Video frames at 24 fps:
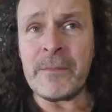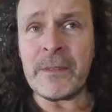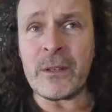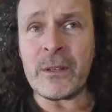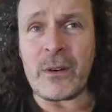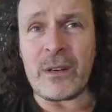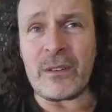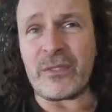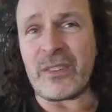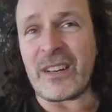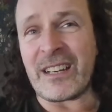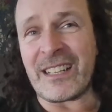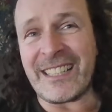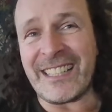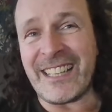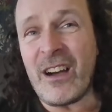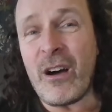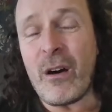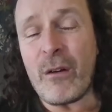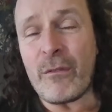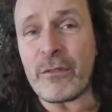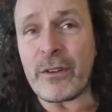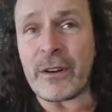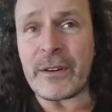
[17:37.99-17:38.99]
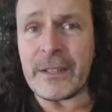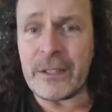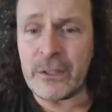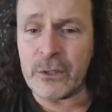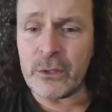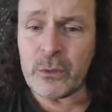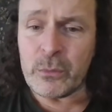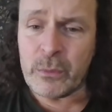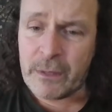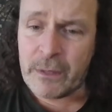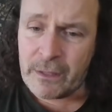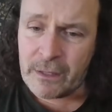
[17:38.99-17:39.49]
quite frankly aren't very
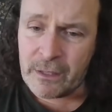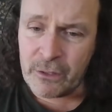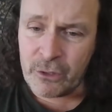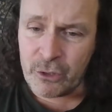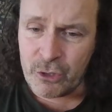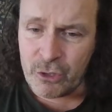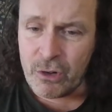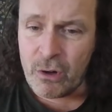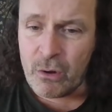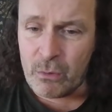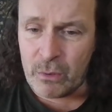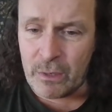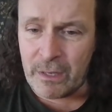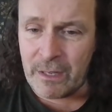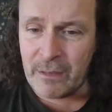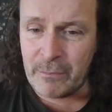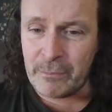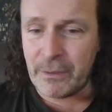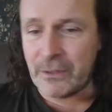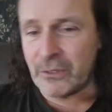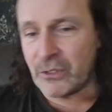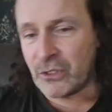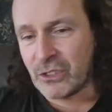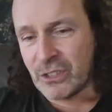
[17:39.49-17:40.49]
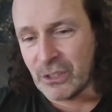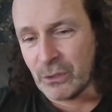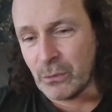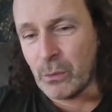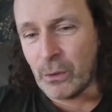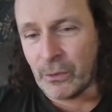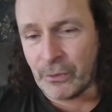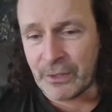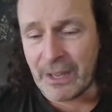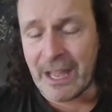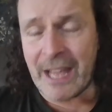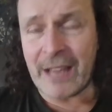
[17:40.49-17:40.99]
good with the controller but still
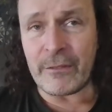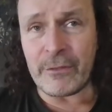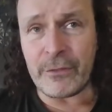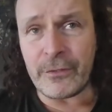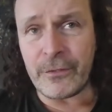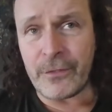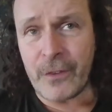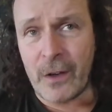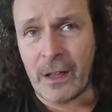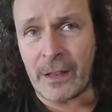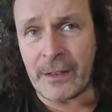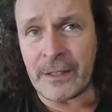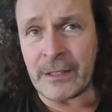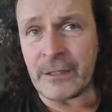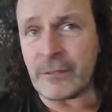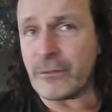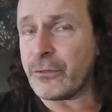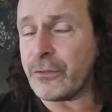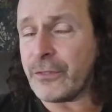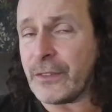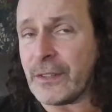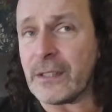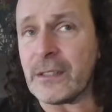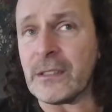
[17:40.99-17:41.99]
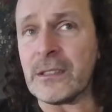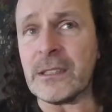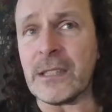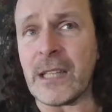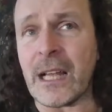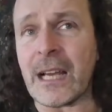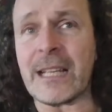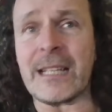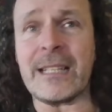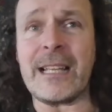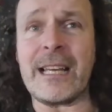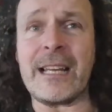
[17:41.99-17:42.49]
want to have fun and feel
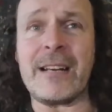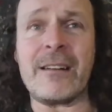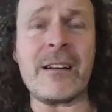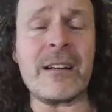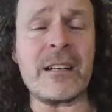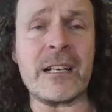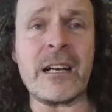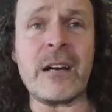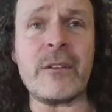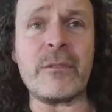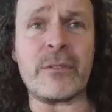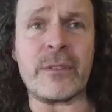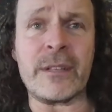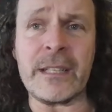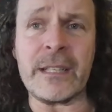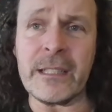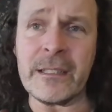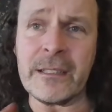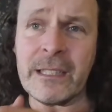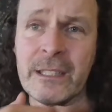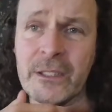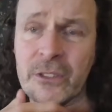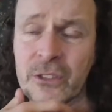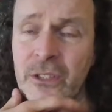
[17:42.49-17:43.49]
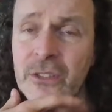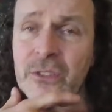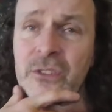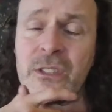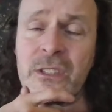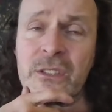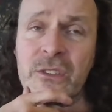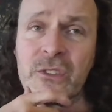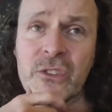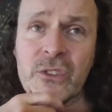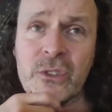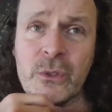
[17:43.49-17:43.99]
like they're uncovering an
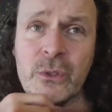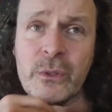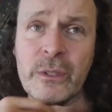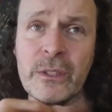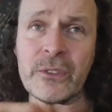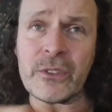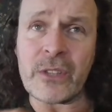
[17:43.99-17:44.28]
interesting story.